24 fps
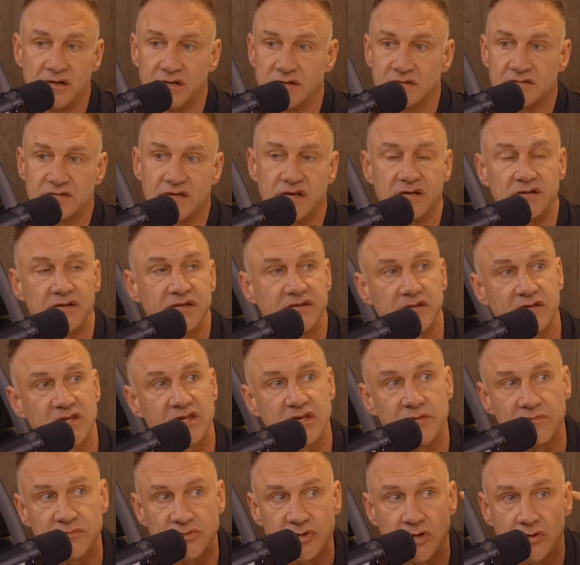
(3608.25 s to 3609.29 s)
It's kind of like the
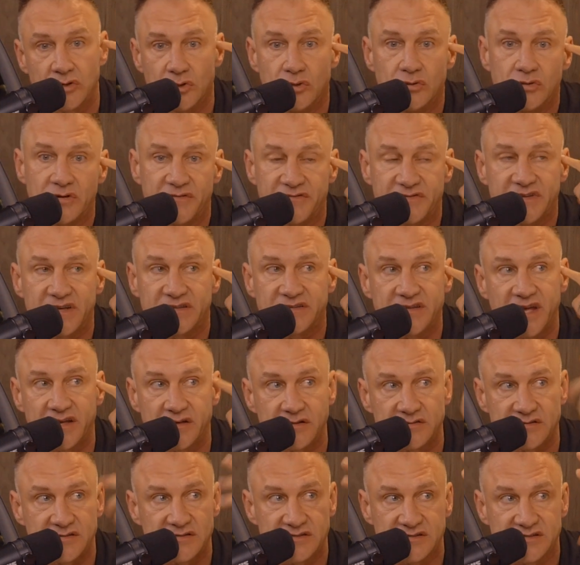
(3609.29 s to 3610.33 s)
Kim Jong-un of
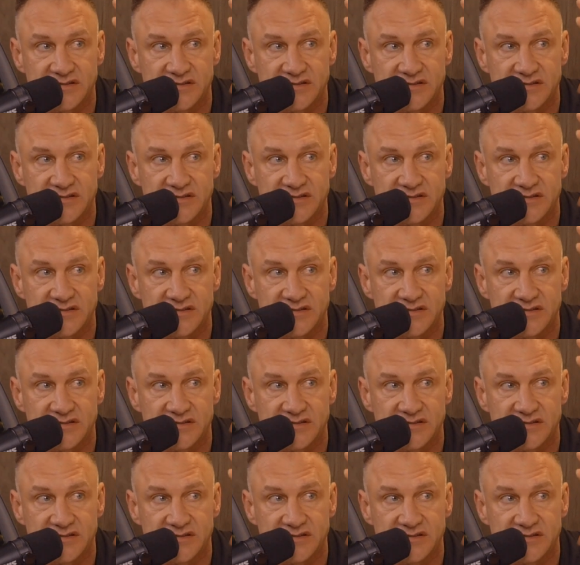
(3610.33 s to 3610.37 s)
dictators. It